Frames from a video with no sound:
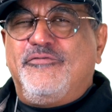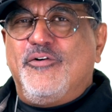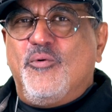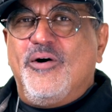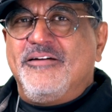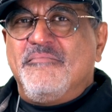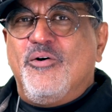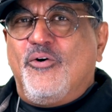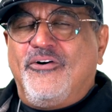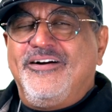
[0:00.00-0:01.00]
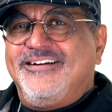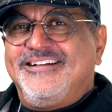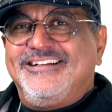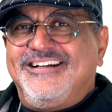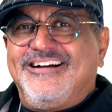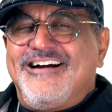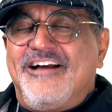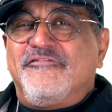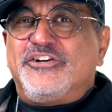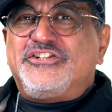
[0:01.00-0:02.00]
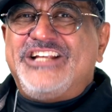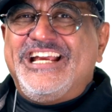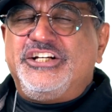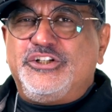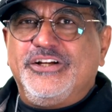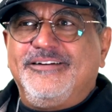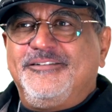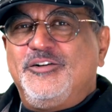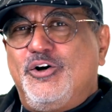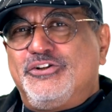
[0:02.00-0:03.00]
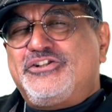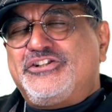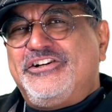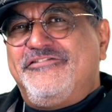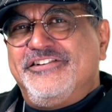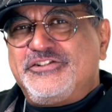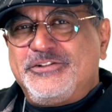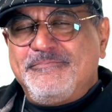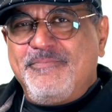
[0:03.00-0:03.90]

for one more conversation on service.